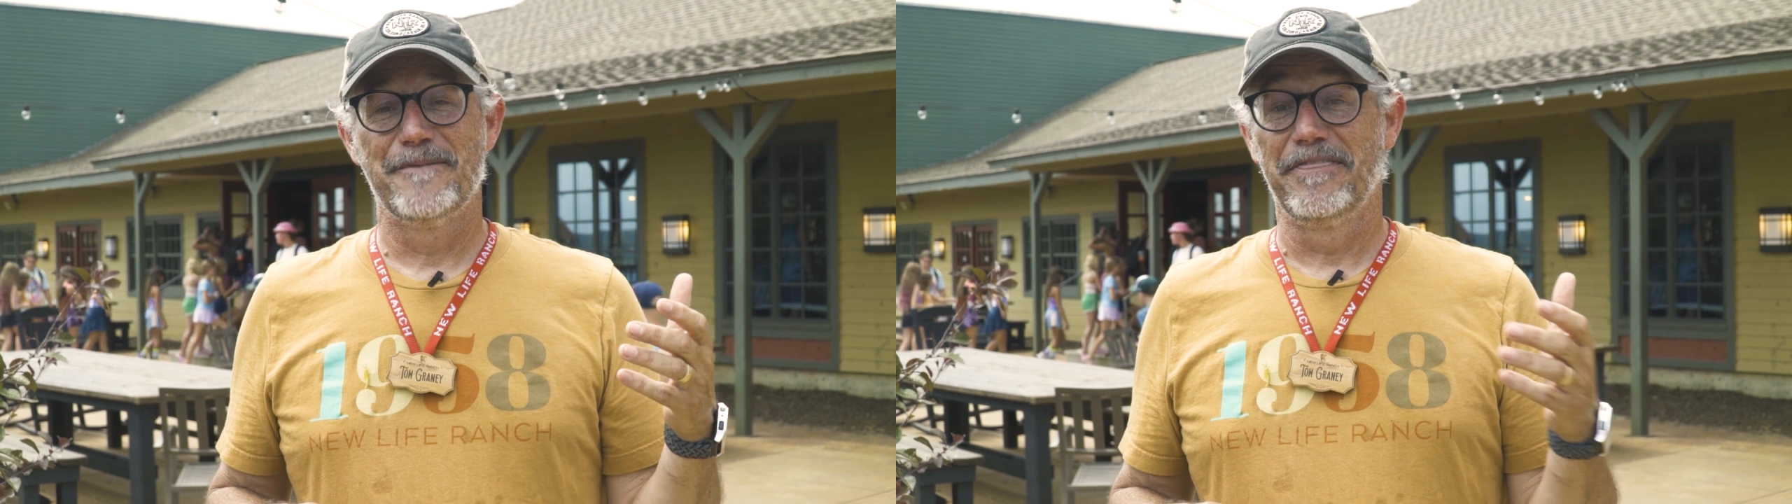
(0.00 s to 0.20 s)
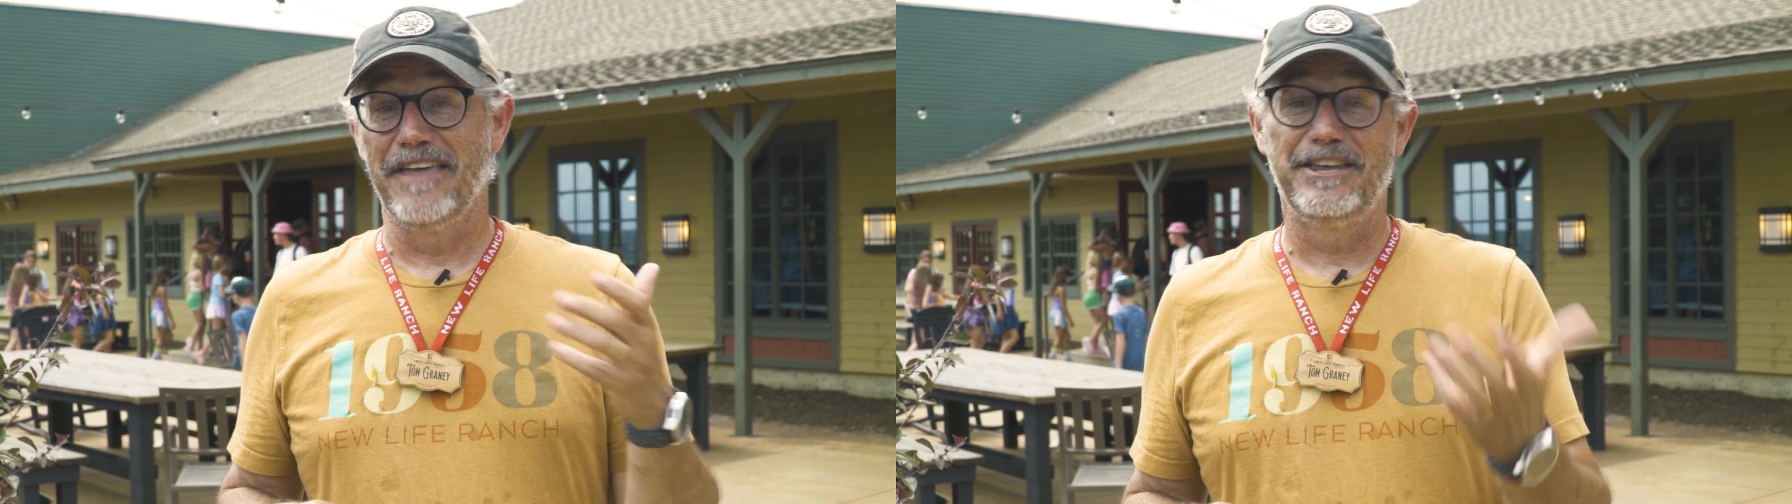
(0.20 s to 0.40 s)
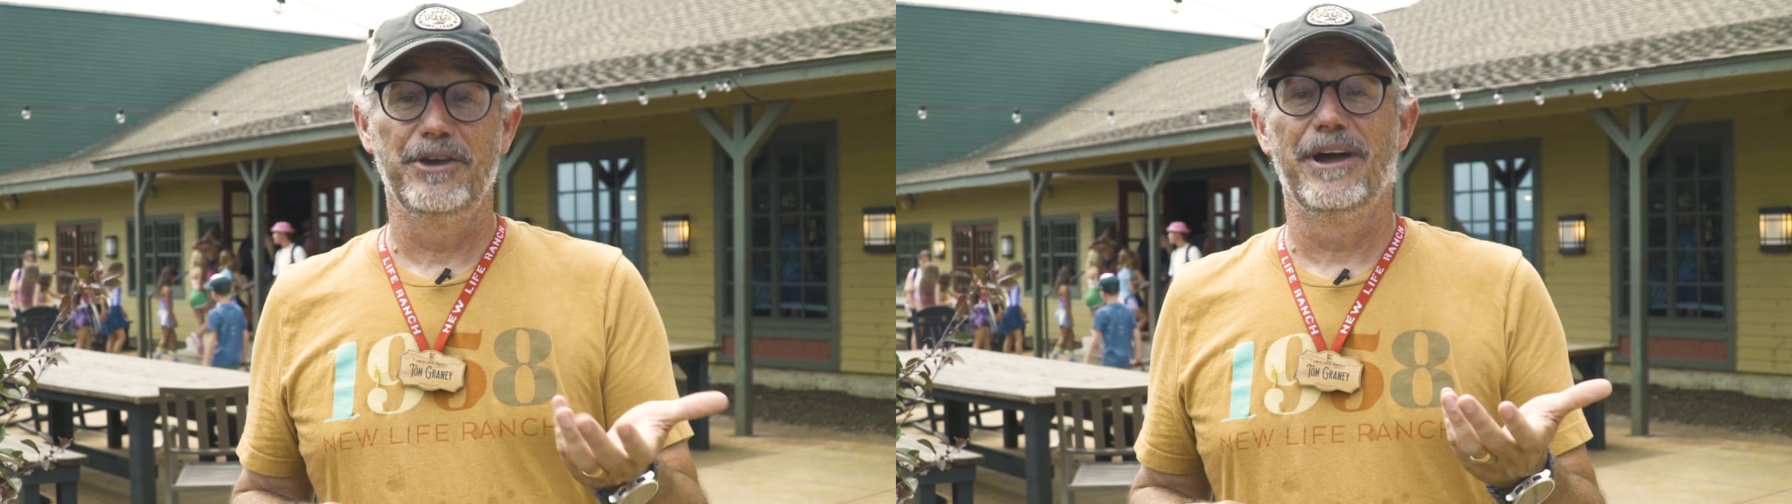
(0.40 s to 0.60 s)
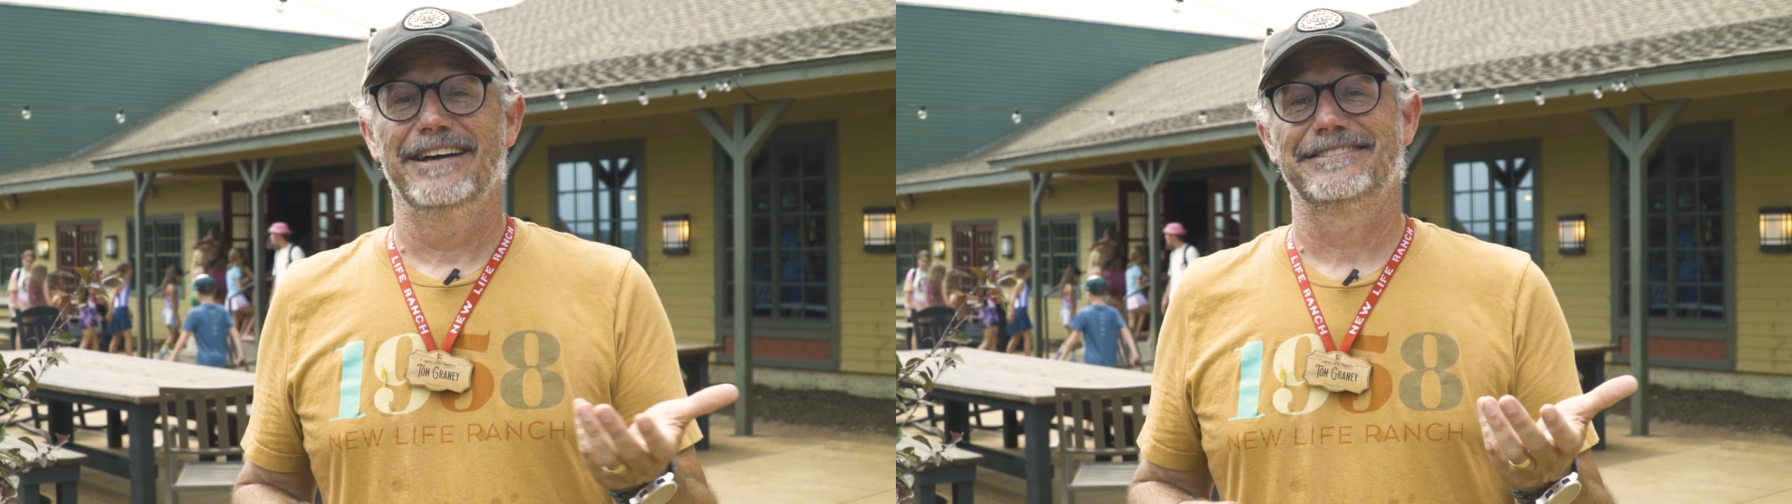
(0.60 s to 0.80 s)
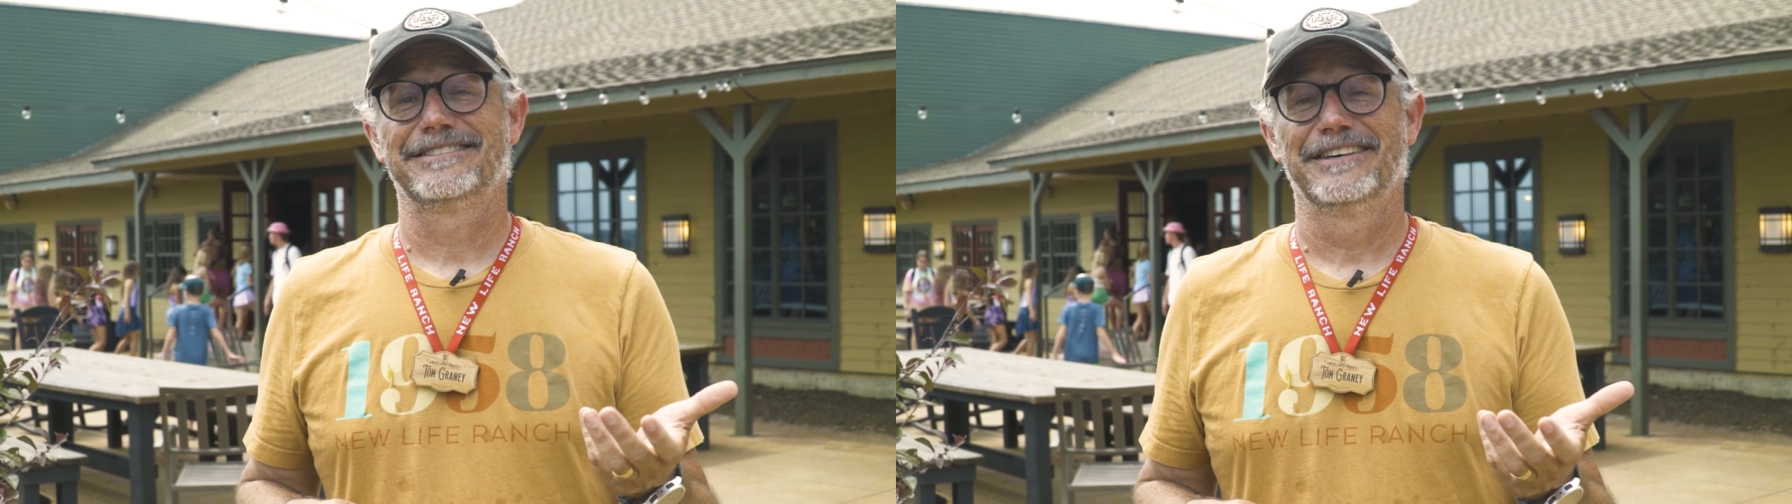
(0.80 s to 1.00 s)
And thank you
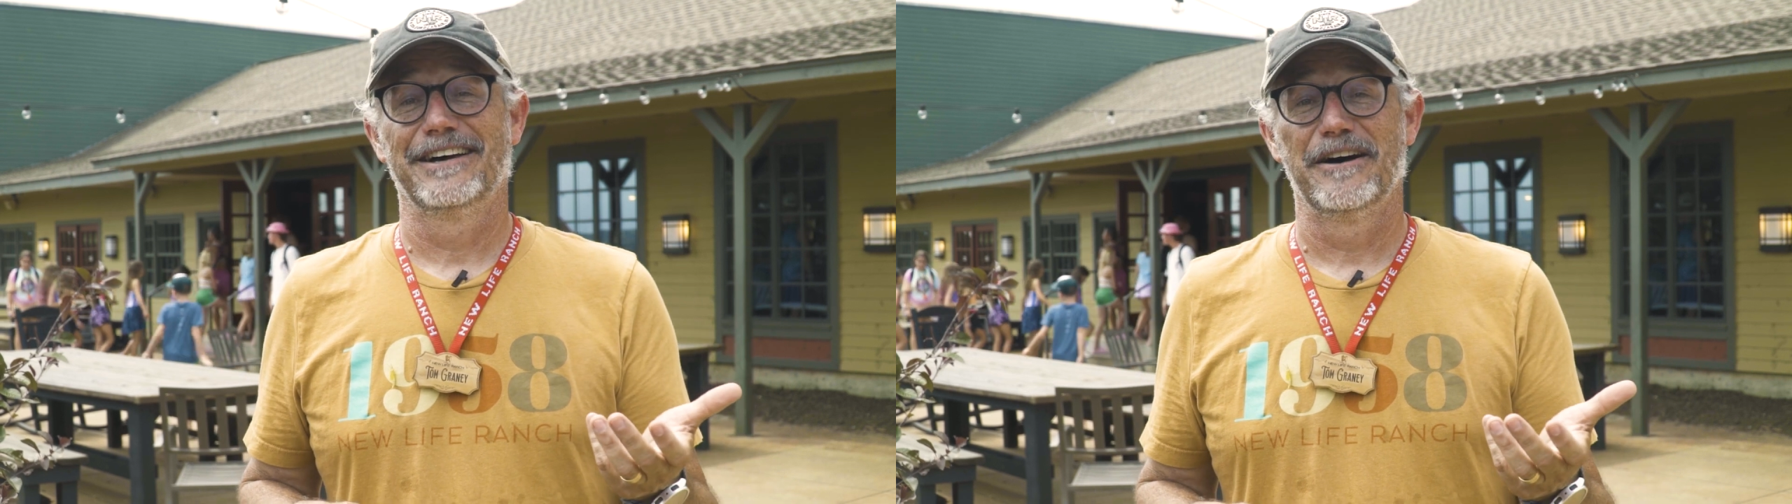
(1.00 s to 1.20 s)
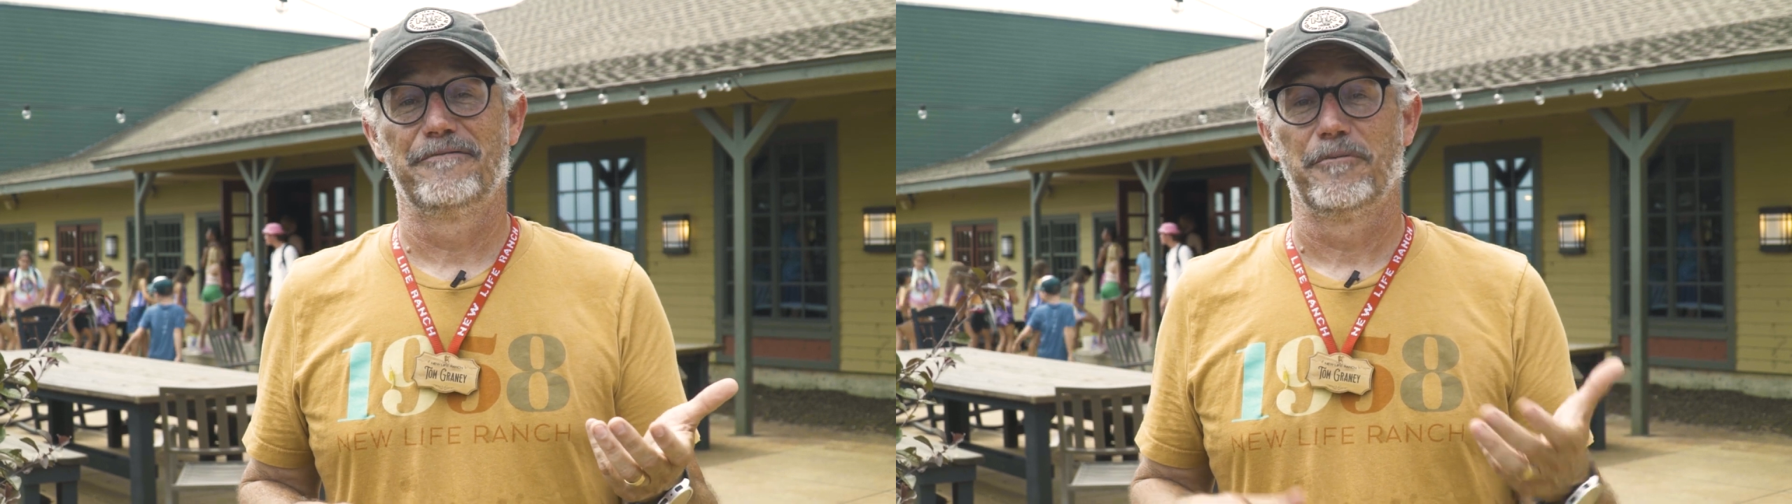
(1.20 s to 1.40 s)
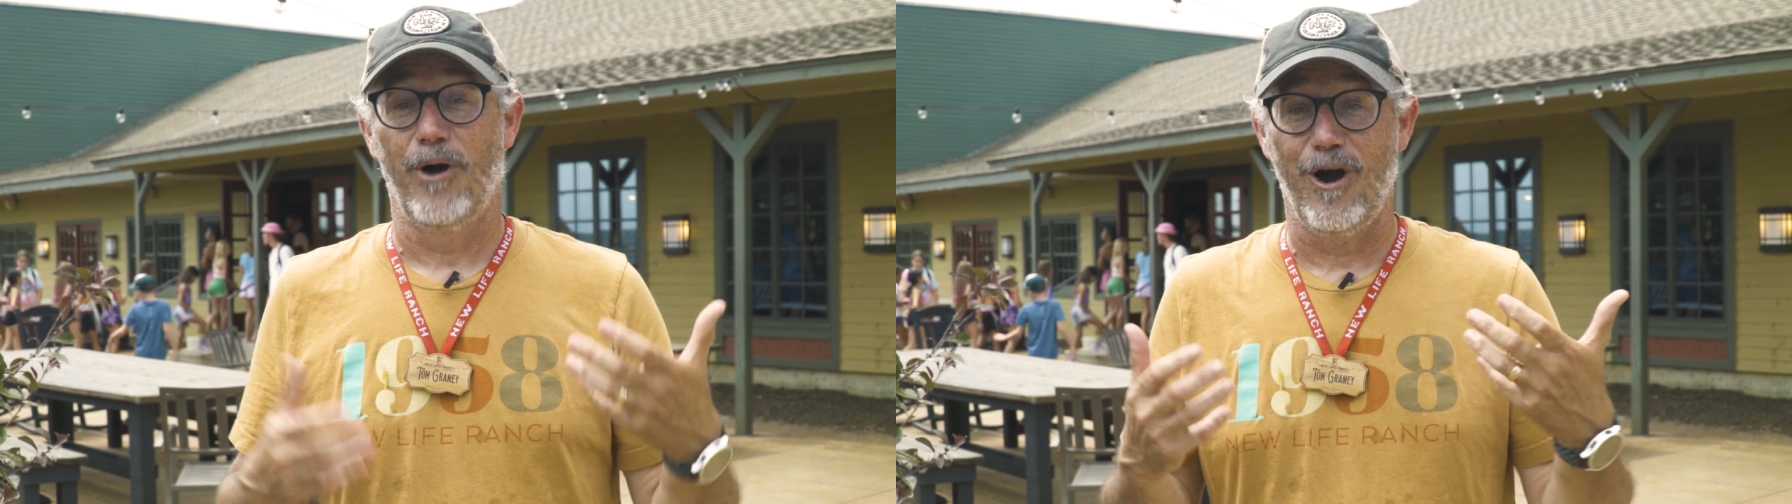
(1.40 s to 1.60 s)
guys for